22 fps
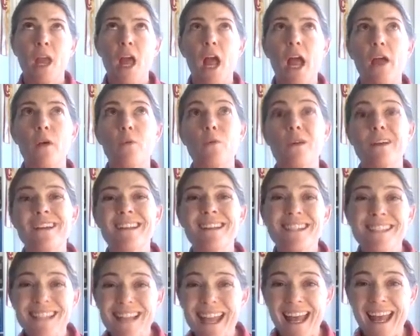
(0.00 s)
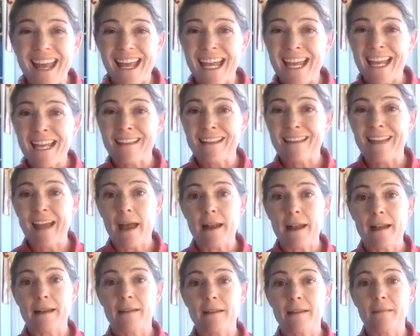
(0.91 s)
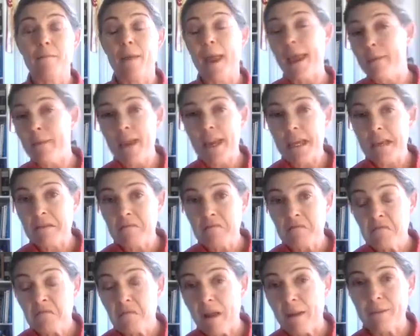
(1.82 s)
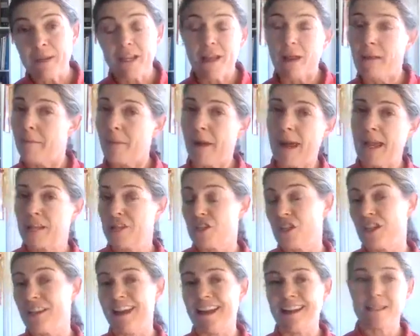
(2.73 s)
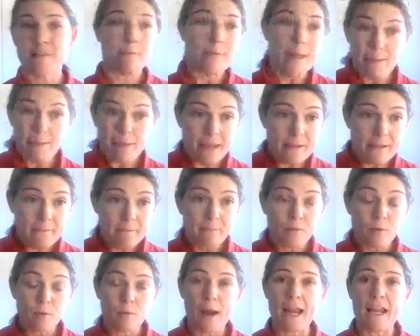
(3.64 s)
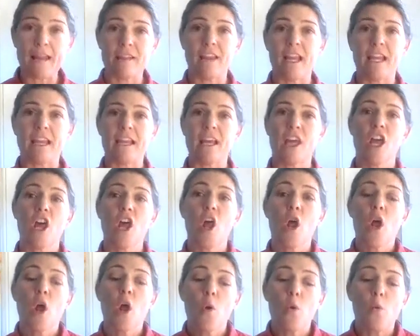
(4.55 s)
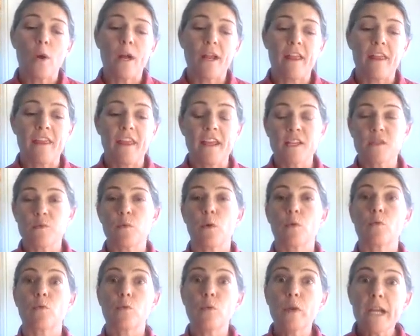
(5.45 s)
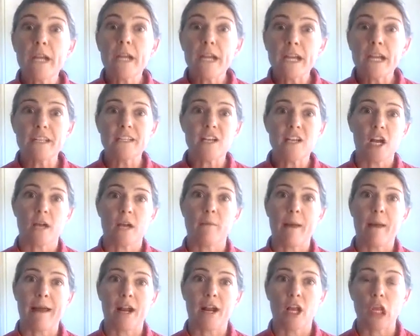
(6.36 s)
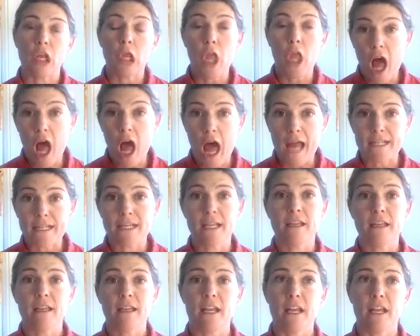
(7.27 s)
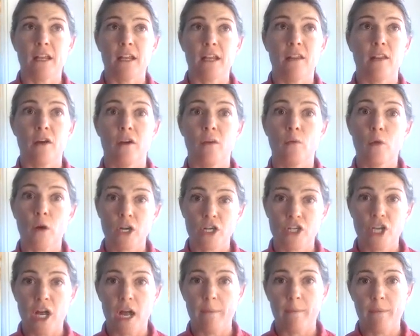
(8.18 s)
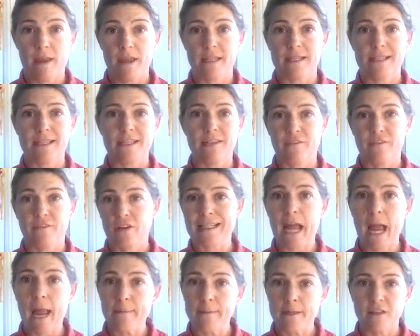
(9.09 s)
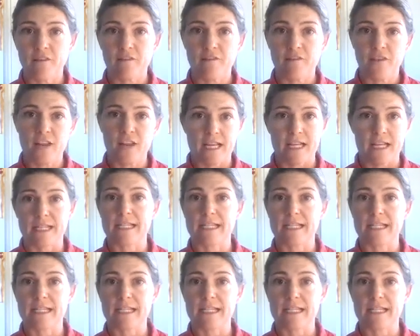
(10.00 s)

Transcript: I will say that maybe, I mean, my answer to that is maybe, right? Like, one of the things we'll really talk about a lot in the workshop is different types of fitness.